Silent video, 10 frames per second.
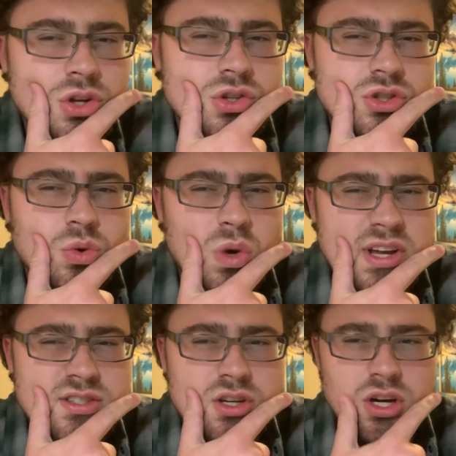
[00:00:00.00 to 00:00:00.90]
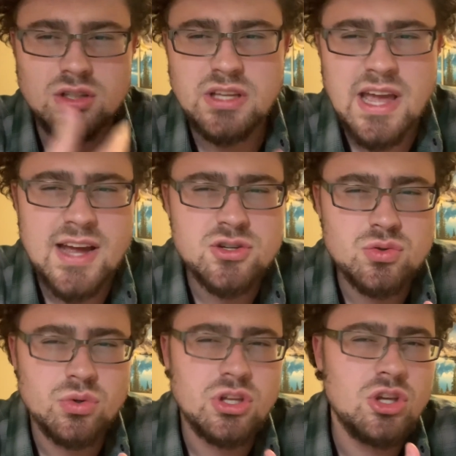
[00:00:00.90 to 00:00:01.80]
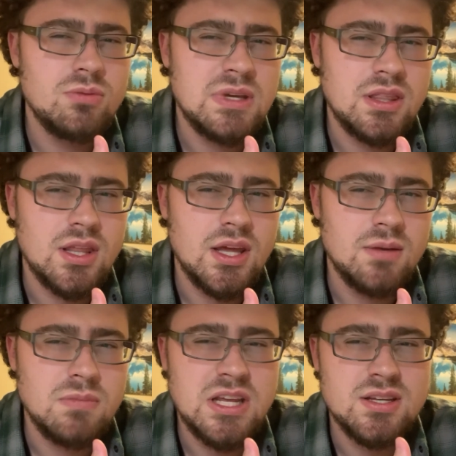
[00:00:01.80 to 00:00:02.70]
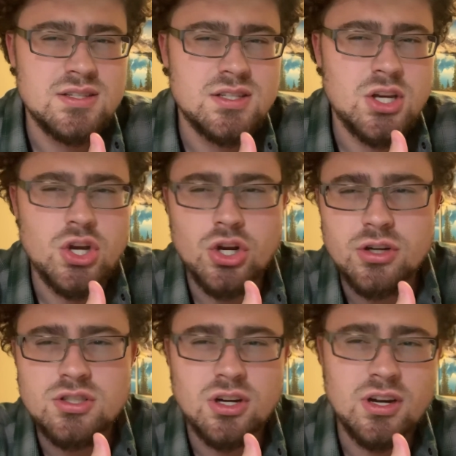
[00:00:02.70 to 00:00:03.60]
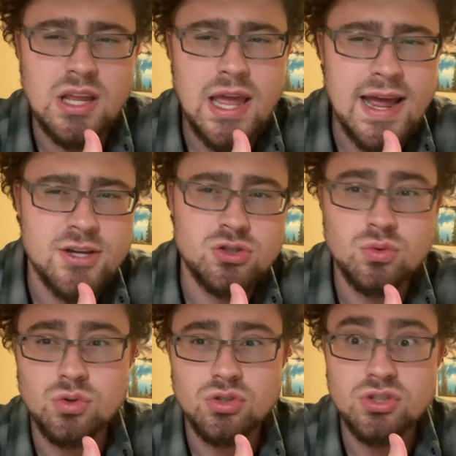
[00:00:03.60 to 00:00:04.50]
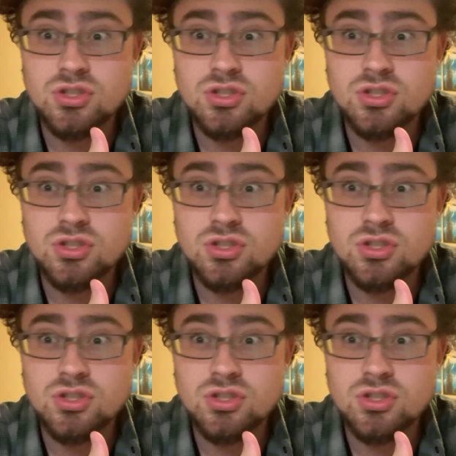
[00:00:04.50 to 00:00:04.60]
So why is it called casual cubing then? Because nerds aren't casuals.